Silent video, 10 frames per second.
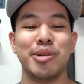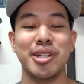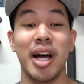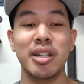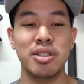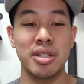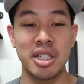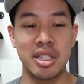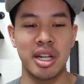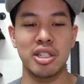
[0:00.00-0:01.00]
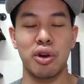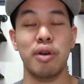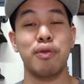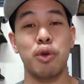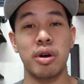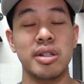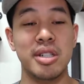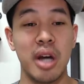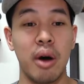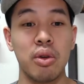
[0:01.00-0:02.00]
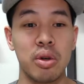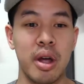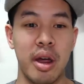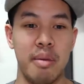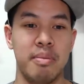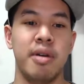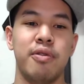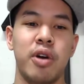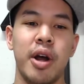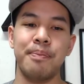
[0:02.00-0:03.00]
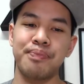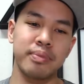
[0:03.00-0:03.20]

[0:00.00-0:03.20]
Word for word: which allows you to just get started for $1 a month, right?